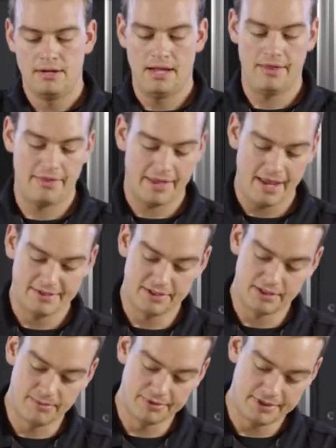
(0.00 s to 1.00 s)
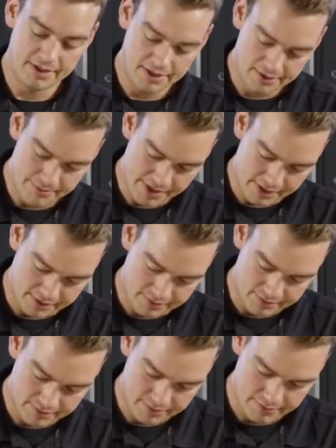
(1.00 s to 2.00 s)
Now that the cases are bolted together, we can
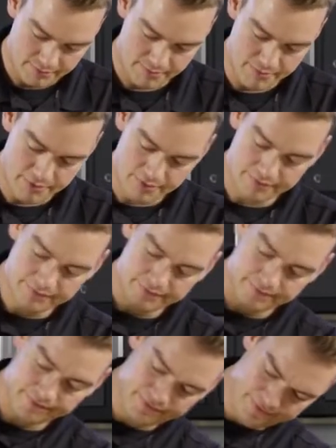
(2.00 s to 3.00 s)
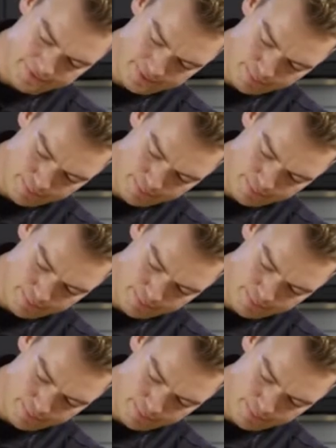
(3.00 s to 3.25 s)
remove the